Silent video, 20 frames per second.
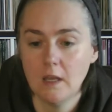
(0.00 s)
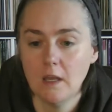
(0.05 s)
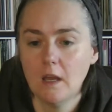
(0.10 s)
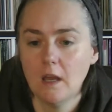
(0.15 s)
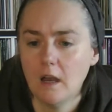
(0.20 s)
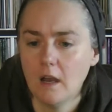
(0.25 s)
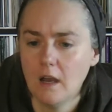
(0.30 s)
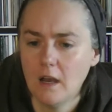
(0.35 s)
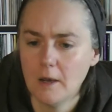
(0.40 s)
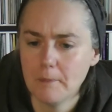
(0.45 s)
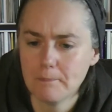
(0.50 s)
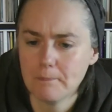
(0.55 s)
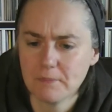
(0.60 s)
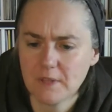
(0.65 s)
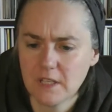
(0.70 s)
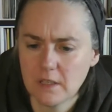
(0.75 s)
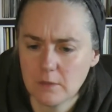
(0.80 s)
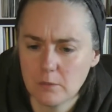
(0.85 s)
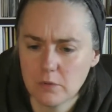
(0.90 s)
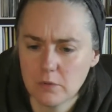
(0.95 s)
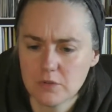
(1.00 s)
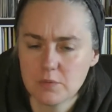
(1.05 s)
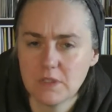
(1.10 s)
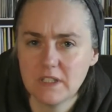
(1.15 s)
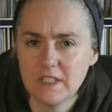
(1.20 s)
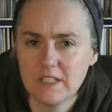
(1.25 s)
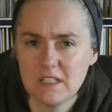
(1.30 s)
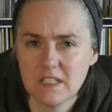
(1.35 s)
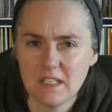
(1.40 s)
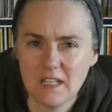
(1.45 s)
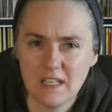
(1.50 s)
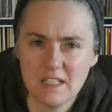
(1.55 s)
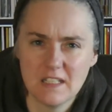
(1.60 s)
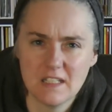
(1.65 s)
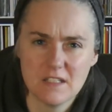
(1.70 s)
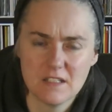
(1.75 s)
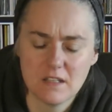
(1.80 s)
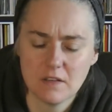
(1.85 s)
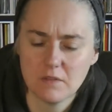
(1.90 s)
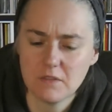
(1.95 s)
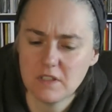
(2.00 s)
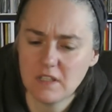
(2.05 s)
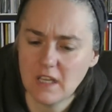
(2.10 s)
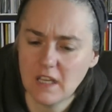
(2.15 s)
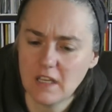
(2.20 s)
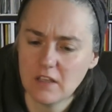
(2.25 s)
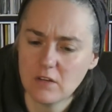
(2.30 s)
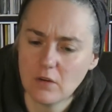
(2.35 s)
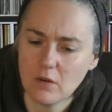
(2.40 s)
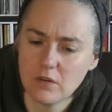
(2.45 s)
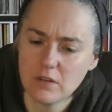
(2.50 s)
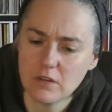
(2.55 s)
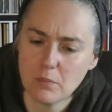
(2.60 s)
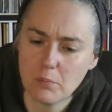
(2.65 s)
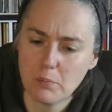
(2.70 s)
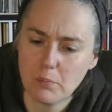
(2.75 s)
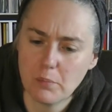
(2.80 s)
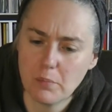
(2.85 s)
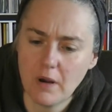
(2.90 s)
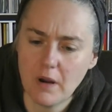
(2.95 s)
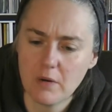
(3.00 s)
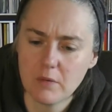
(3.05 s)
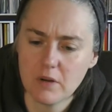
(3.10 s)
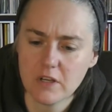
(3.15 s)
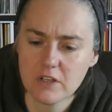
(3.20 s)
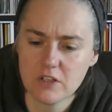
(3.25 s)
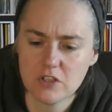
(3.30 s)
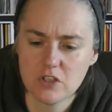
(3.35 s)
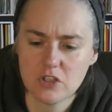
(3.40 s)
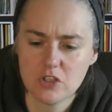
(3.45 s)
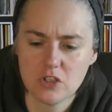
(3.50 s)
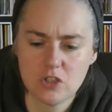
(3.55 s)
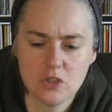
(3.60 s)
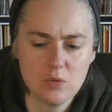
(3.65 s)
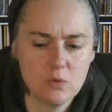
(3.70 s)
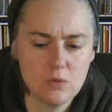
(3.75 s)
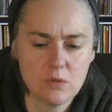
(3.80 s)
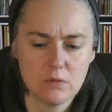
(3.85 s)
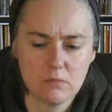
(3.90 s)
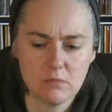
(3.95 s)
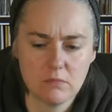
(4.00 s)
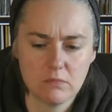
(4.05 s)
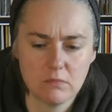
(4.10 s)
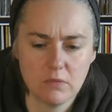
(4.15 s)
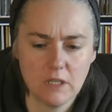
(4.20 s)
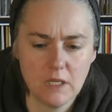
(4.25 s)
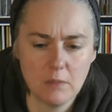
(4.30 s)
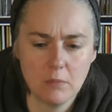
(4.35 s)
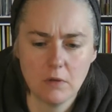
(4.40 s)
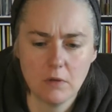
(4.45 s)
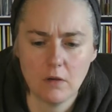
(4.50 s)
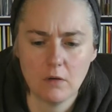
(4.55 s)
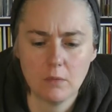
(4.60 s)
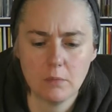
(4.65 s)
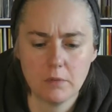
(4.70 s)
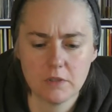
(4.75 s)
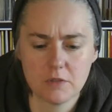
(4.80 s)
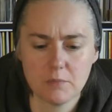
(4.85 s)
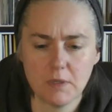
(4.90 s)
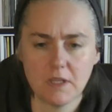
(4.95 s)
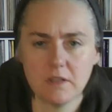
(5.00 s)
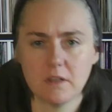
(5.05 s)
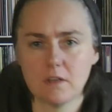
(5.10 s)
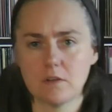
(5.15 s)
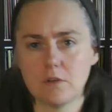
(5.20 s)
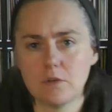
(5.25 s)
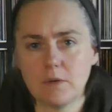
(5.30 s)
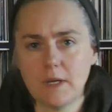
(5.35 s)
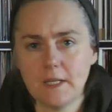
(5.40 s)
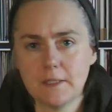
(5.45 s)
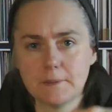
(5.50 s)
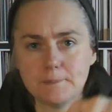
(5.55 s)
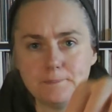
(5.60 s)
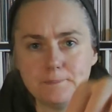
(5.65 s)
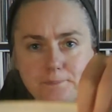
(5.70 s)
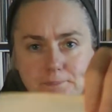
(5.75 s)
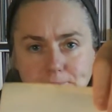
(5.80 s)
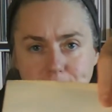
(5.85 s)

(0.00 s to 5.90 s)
It was released in 1978 on the Parachute label. I hope I spelled that correct.